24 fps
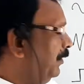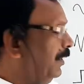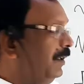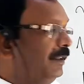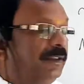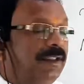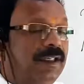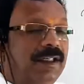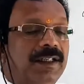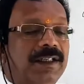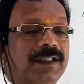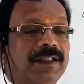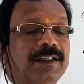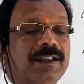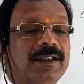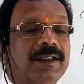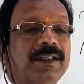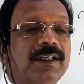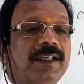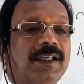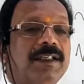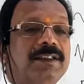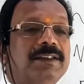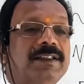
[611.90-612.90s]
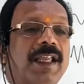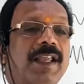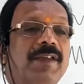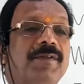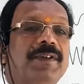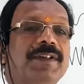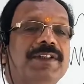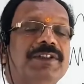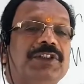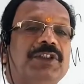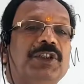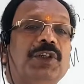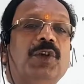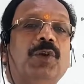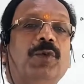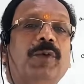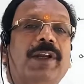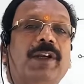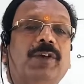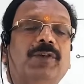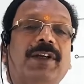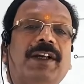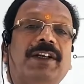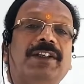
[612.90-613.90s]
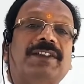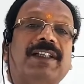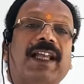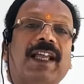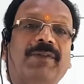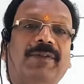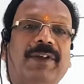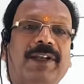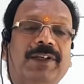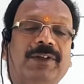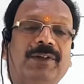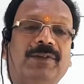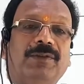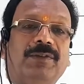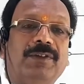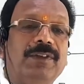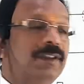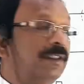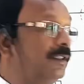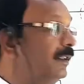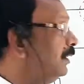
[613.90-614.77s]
V3 is having 0 value, that is high value,